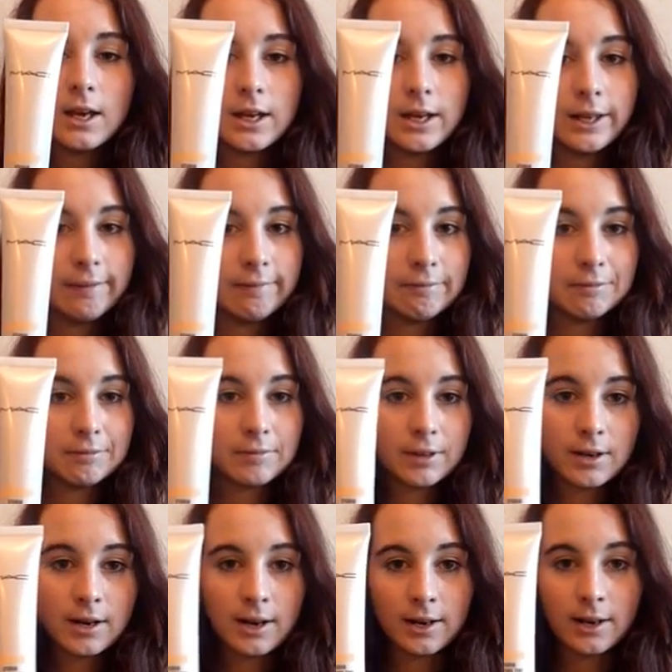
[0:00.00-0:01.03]
in the
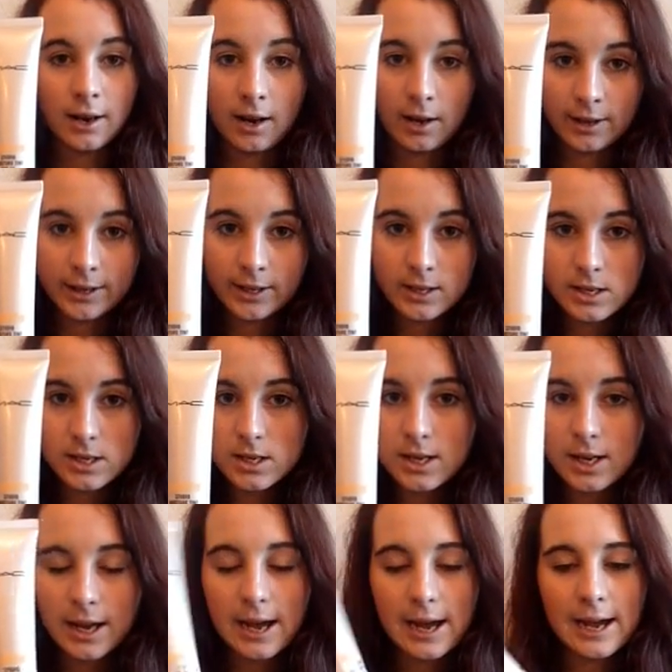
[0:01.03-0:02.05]
colour Light.
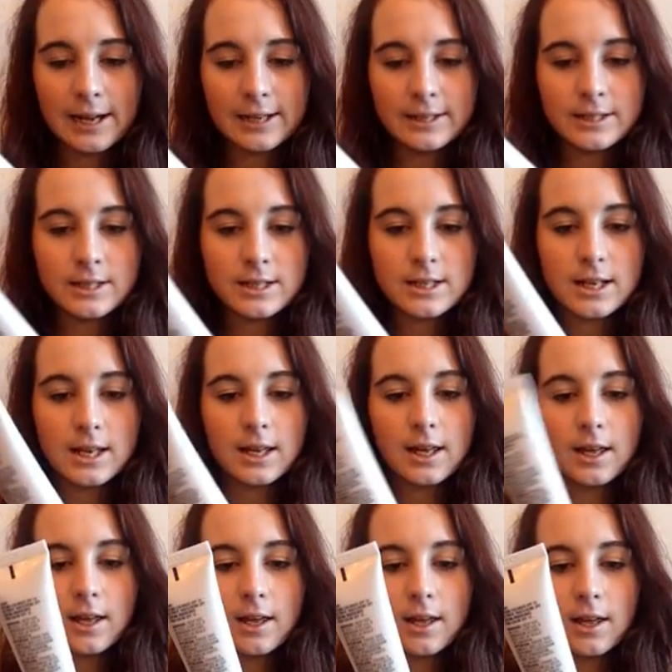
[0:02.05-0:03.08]
And
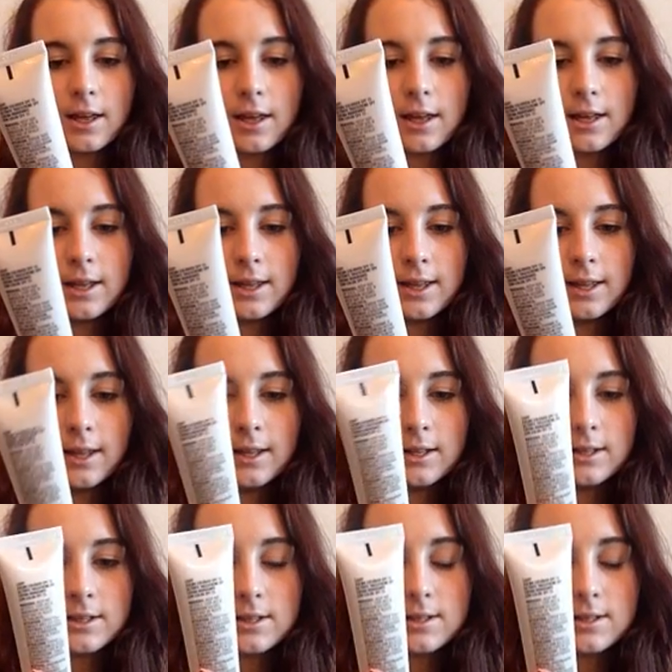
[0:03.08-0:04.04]
it